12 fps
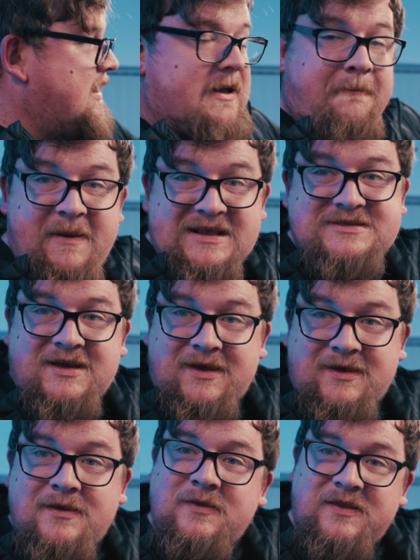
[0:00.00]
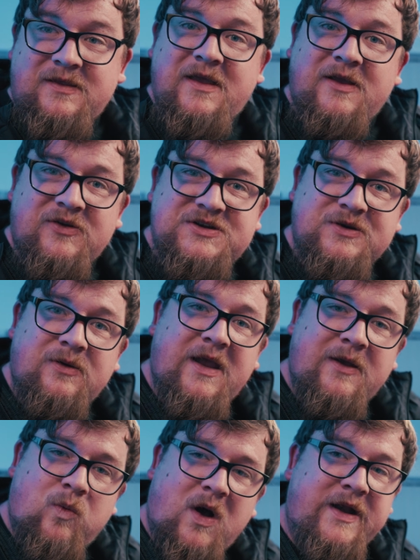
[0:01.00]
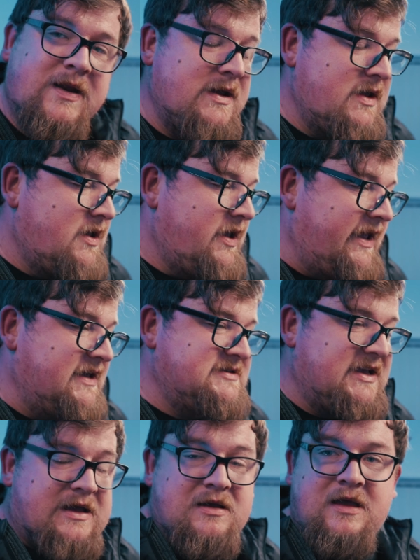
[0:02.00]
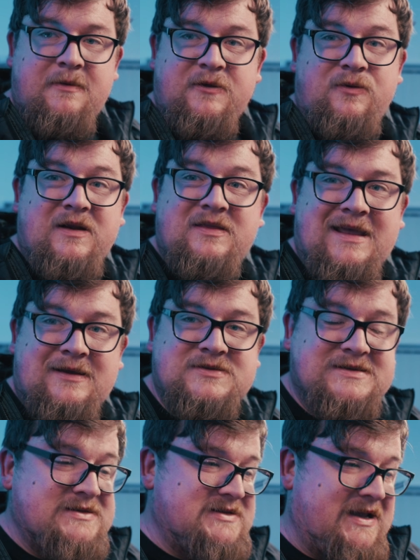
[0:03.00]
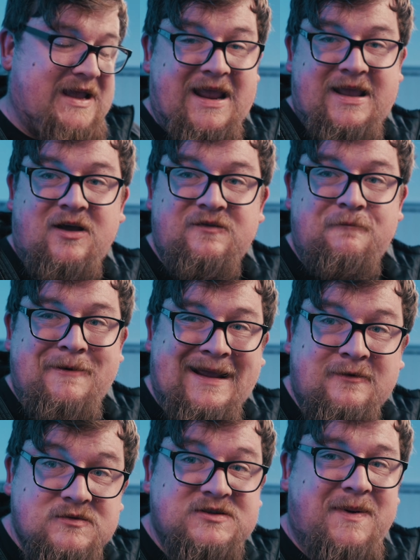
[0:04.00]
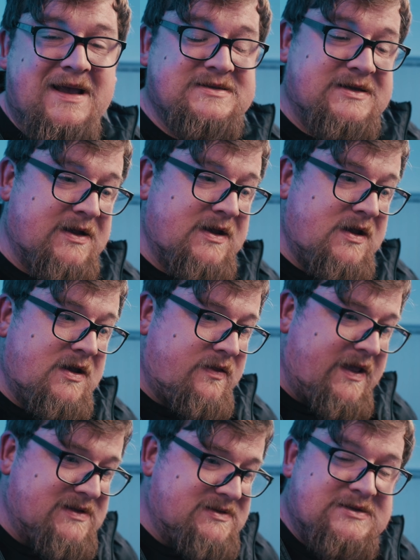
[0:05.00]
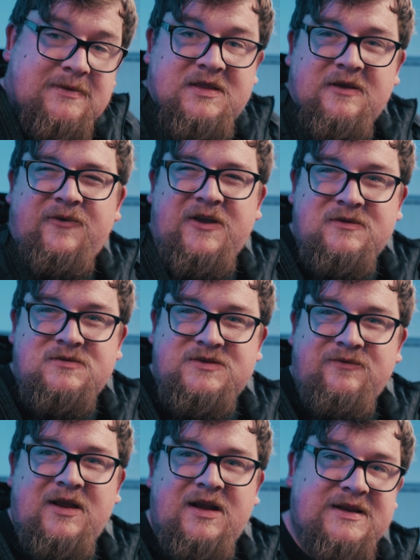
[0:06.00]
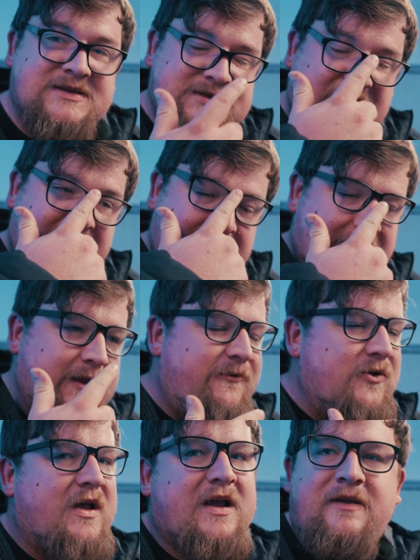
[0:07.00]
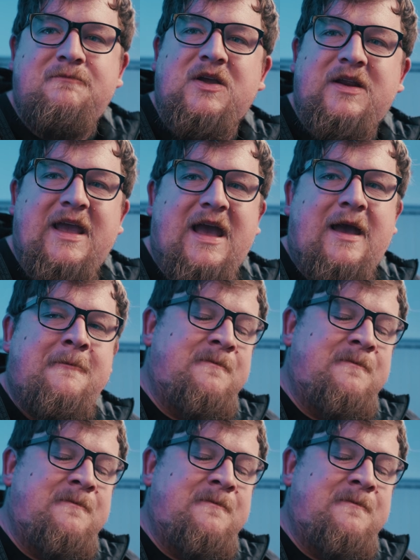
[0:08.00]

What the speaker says: better than the original A1. Is it between £1,000 to £800 better? That's something for you to really decide. And I feel like I'm going to get